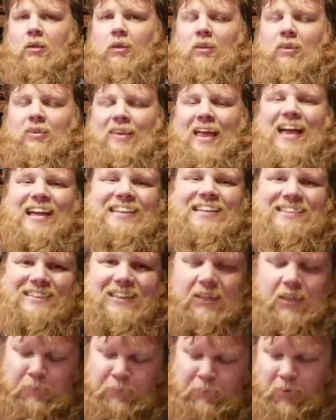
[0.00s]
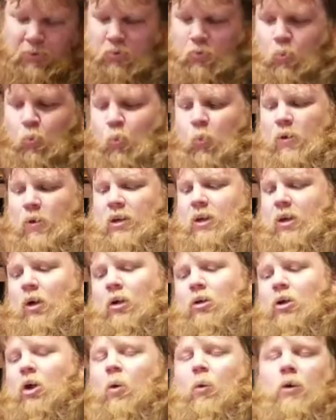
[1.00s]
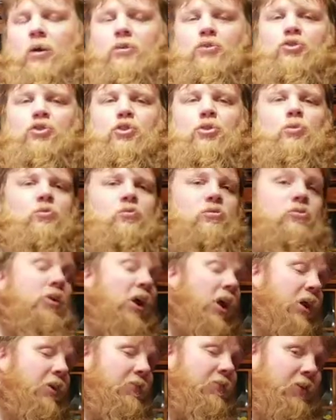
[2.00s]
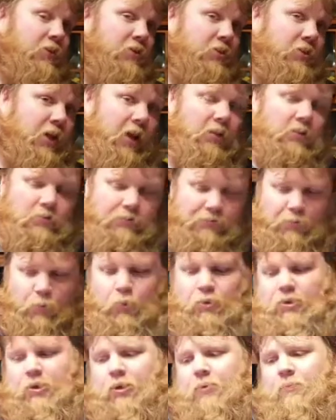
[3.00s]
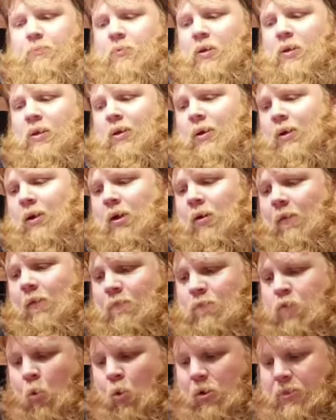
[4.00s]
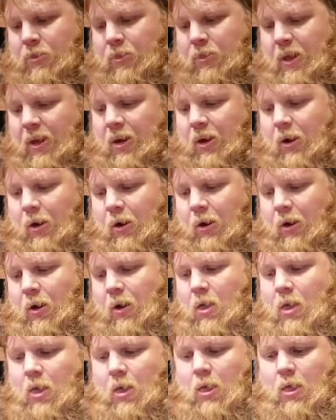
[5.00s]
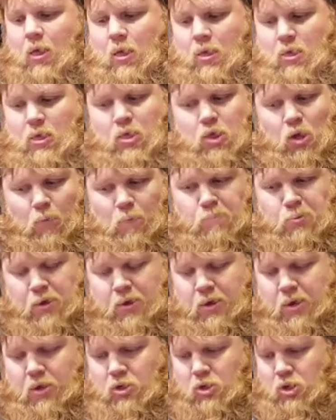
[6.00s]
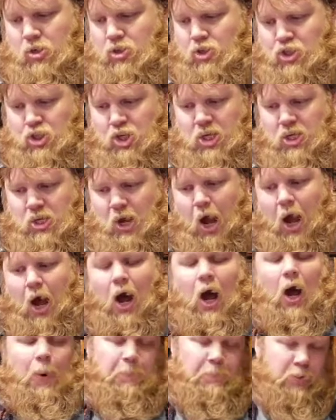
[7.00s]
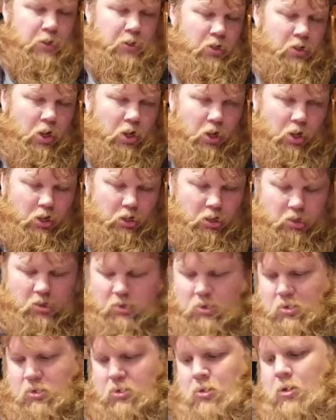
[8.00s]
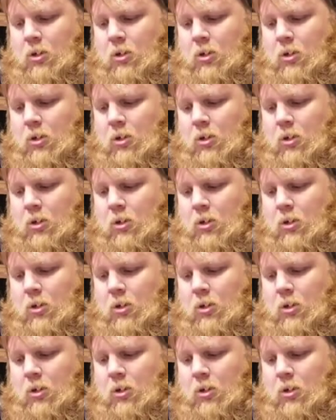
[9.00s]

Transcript: Last up, we are going to Davis, California for the Big DIPL.